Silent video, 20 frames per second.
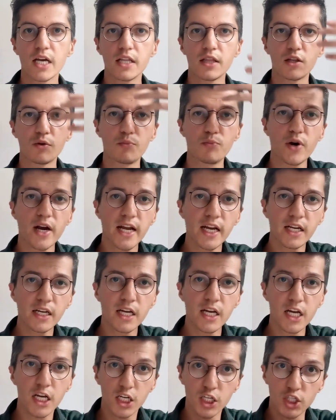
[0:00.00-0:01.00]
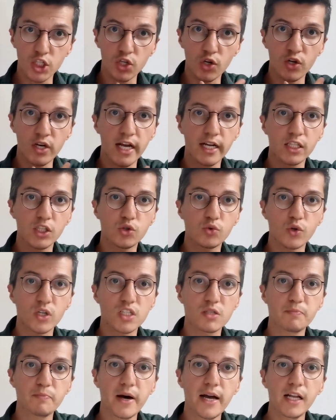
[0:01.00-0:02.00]
The brain is connected to a
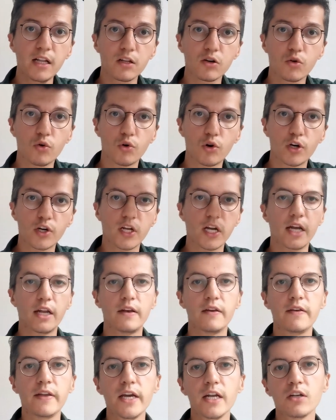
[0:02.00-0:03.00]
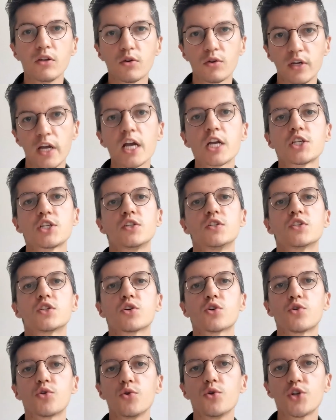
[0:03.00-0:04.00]
spinal cord, and that connection is
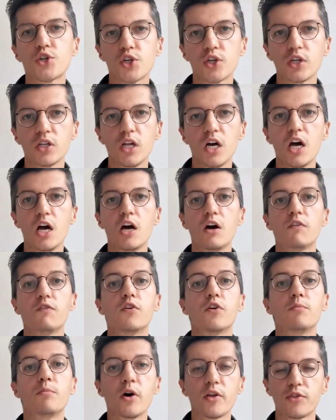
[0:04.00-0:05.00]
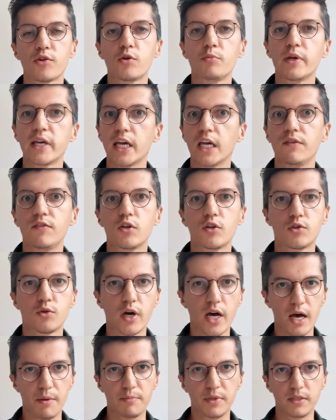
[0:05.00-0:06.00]
crucial for motor behavior to
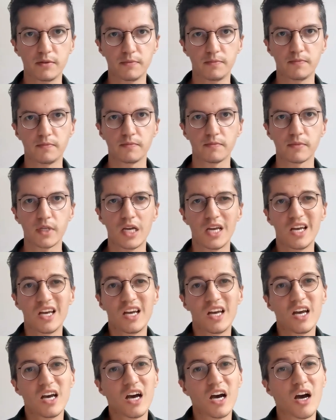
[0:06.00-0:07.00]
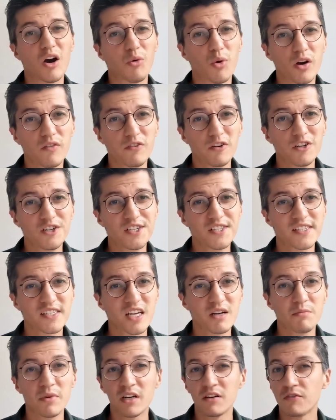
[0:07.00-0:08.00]
happen. However,
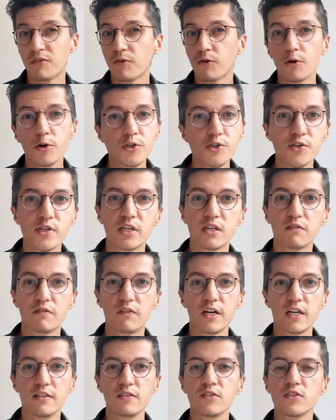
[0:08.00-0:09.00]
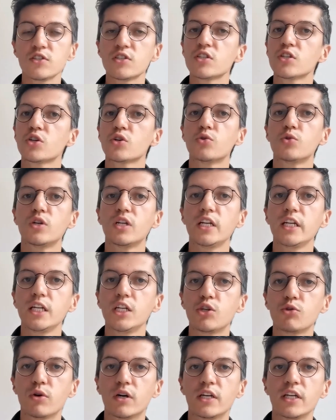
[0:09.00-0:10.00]
some unfortunate events could
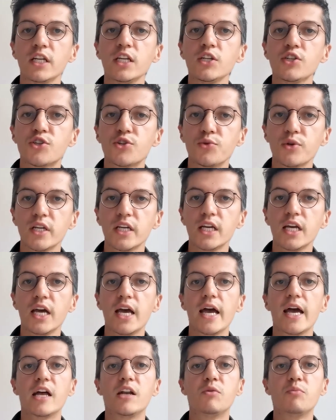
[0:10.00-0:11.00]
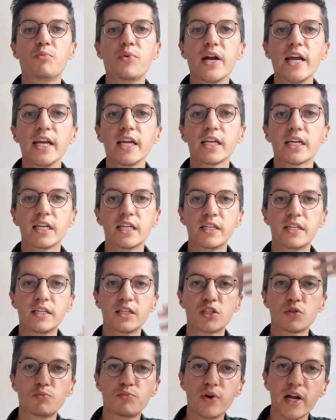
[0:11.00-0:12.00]
lead to an injury and break in
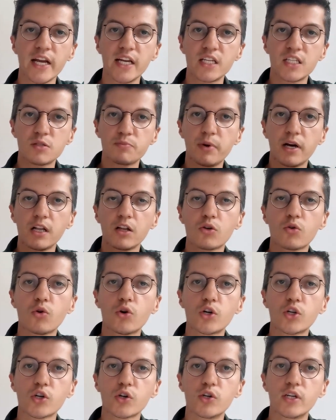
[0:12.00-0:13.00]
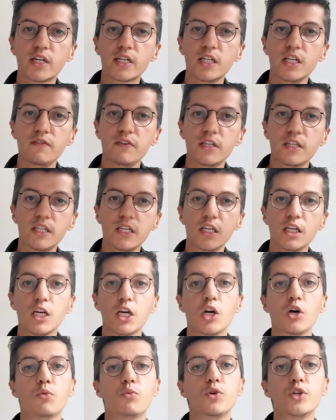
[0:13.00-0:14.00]
this brain-spinal cord
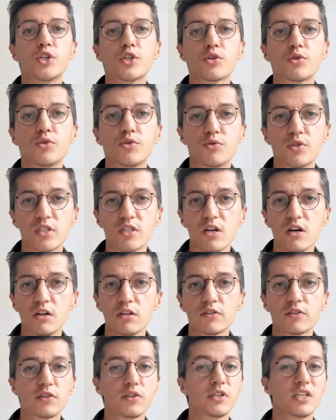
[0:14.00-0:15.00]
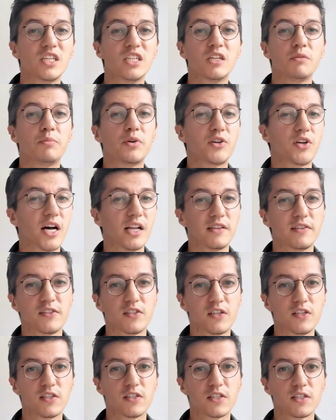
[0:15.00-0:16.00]
connectivity, which could result in a
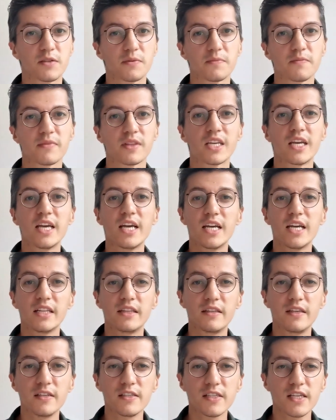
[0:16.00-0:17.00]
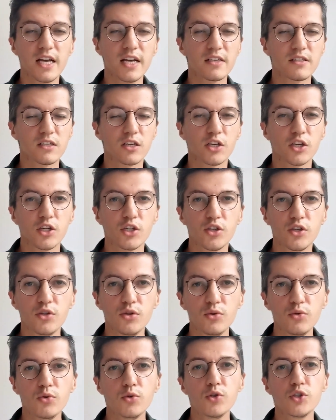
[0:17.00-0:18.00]
paralysis. This has a
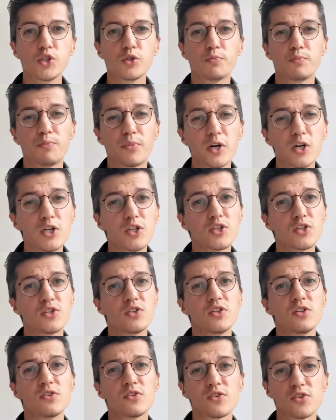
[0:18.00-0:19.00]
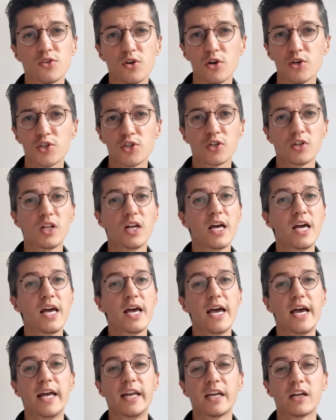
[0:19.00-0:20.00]
huge personal, social,
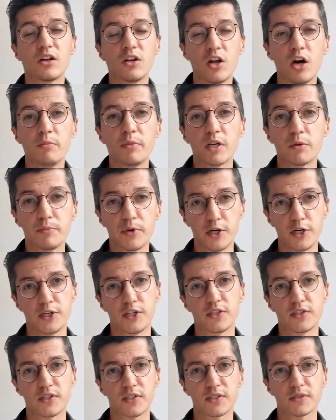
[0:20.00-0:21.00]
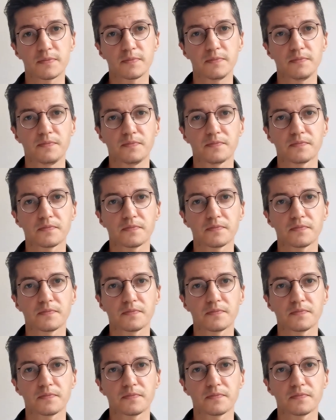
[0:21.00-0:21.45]
and economic burdens.